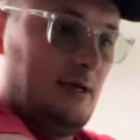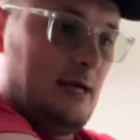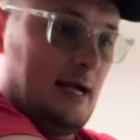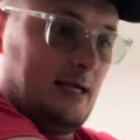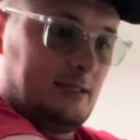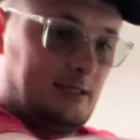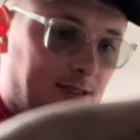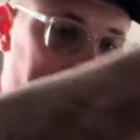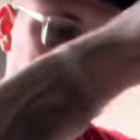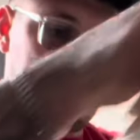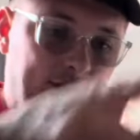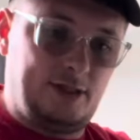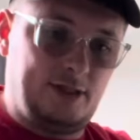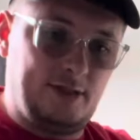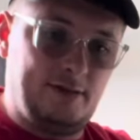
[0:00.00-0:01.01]
Excellent
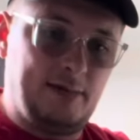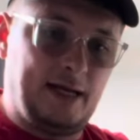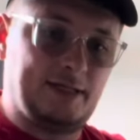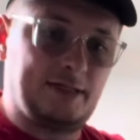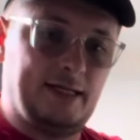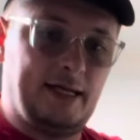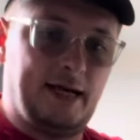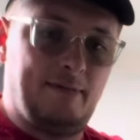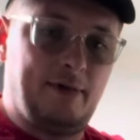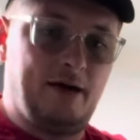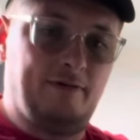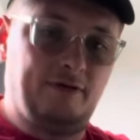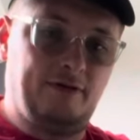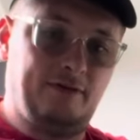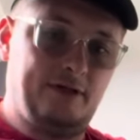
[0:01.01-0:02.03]
condition. That's going to get about
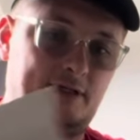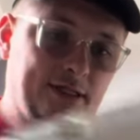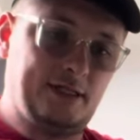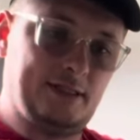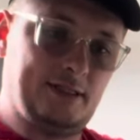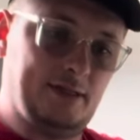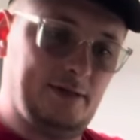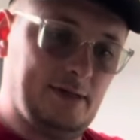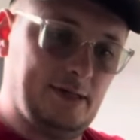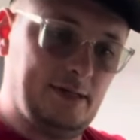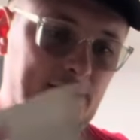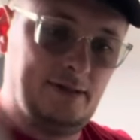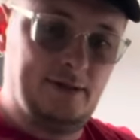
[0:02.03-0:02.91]
50, 60 quid.